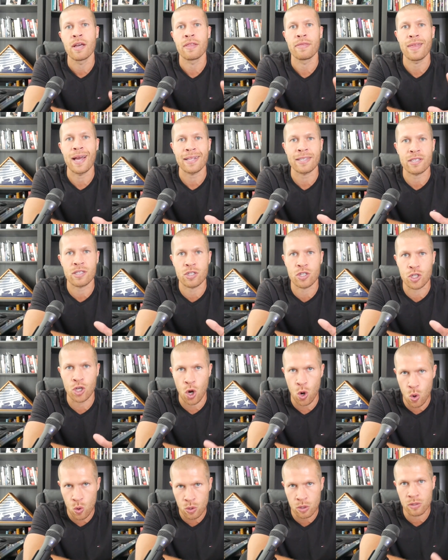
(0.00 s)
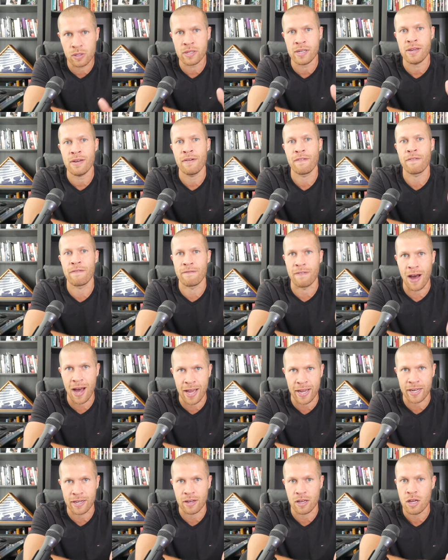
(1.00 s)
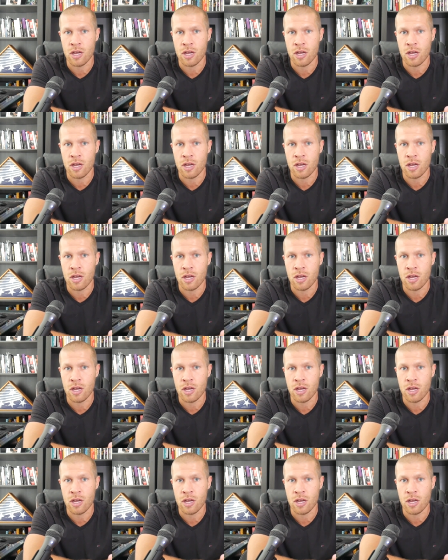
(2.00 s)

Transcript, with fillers: that's totally fine.